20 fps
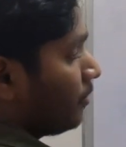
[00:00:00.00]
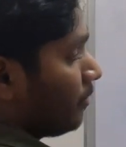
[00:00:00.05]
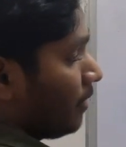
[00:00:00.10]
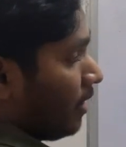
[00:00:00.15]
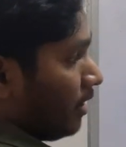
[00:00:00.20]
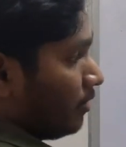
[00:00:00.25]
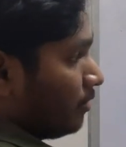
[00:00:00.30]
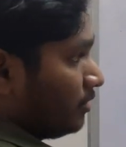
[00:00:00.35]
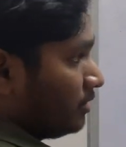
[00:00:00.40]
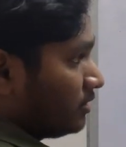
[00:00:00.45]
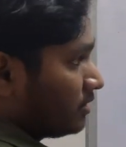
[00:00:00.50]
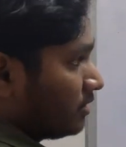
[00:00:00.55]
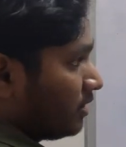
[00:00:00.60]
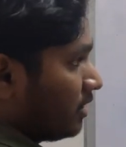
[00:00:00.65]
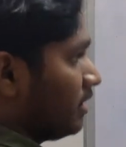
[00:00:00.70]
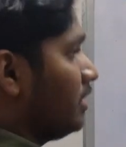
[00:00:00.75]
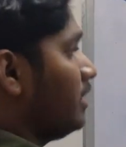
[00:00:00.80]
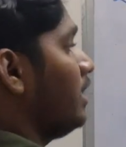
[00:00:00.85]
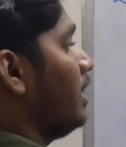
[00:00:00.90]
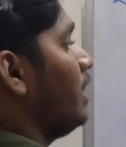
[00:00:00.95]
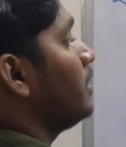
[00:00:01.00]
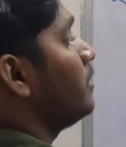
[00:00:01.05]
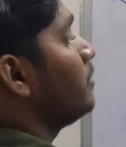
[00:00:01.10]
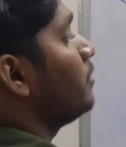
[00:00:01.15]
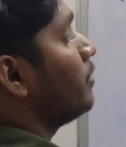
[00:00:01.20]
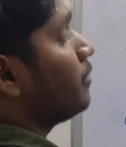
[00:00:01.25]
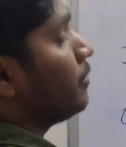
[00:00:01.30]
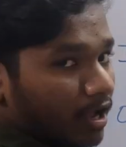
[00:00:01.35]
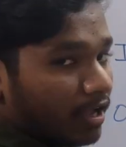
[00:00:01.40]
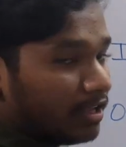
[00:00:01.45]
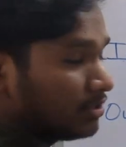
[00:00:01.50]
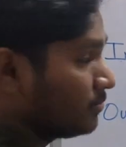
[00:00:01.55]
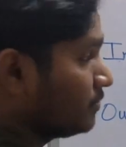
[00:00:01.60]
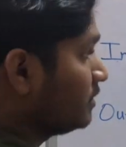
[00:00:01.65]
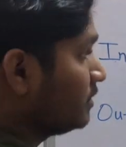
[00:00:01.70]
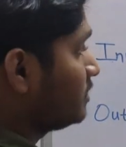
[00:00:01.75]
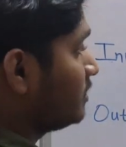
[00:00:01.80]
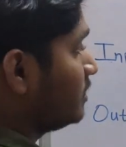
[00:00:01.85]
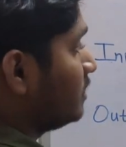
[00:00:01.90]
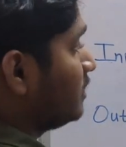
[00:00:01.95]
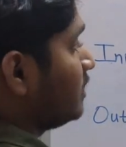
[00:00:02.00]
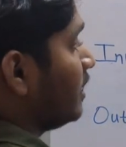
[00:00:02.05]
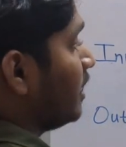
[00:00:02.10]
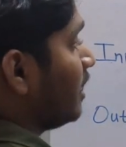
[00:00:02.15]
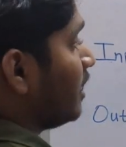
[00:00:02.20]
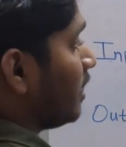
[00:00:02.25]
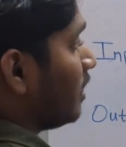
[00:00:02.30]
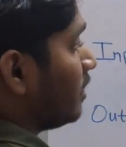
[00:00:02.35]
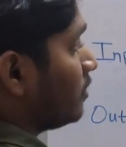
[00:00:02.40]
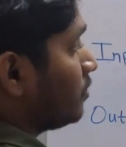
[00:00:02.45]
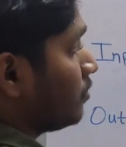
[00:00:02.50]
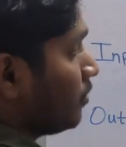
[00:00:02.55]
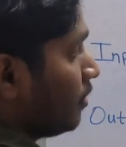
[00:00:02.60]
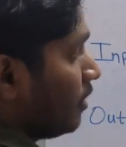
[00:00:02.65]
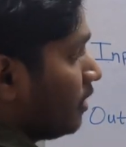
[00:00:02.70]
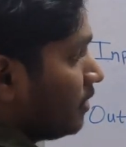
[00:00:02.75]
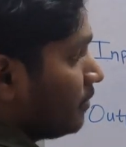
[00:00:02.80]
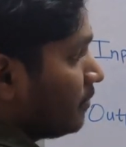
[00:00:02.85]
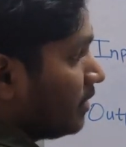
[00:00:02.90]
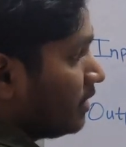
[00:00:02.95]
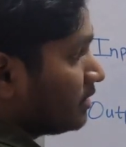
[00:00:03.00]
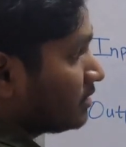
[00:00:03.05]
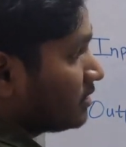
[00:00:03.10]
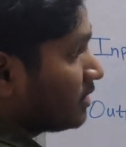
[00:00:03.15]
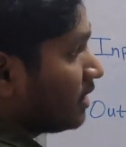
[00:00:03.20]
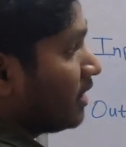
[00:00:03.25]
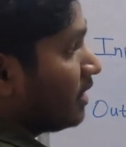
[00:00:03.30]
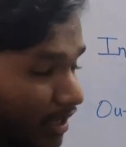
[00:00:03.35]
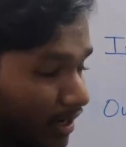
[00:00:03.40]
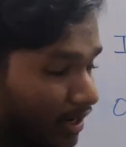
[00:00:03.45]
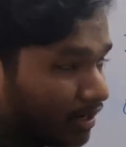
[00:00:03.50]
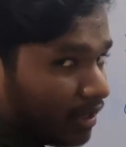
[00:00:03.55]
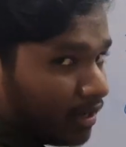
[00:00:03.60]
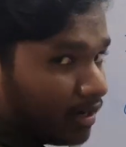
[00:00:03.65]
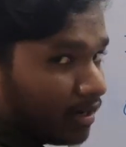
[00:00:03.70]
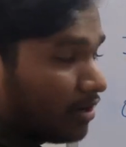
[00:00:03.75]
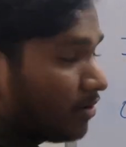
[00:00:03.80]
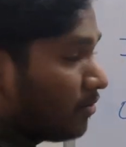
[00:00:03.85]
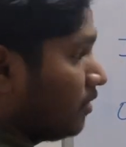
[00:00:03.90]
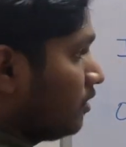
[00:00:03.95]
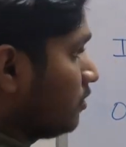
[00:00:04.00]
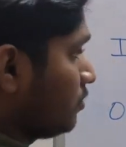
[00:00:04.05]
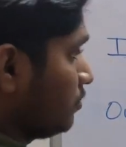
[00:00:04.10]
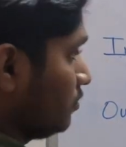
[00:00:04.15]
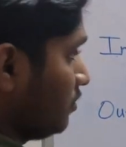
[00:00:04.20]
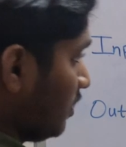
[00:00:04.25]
the value is 3, and as we seen there are two elements that are equal to